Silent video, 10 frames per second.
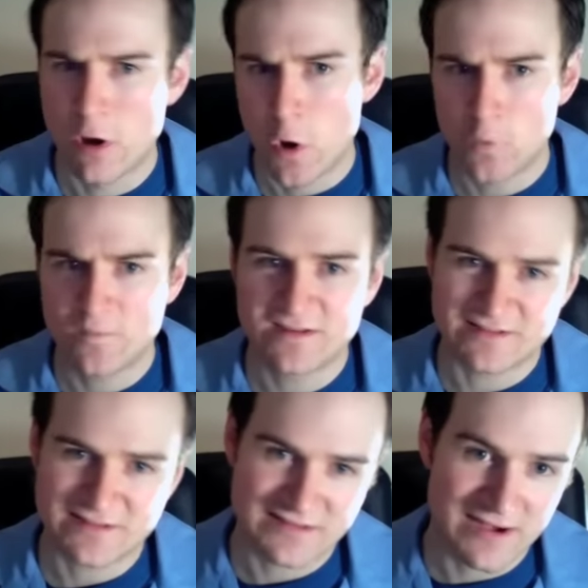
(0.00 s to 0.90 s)
oh, he's not as
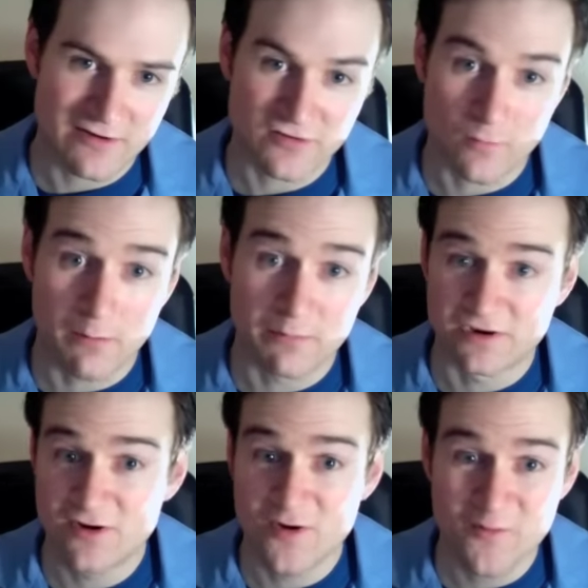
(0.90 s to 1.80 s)
scary as Robert. You
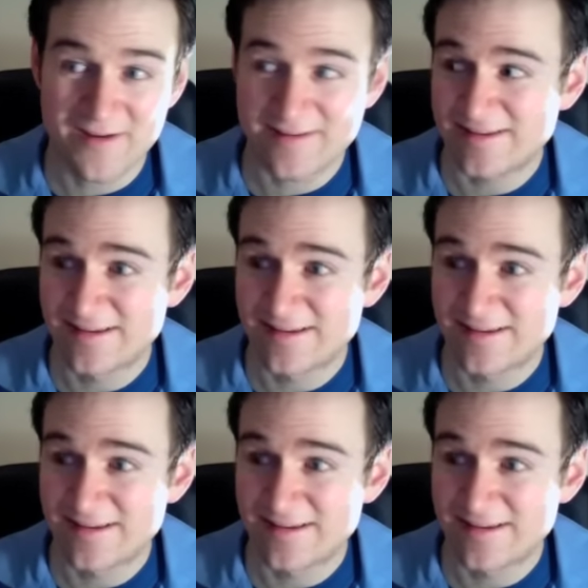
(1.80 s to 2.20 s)
know what?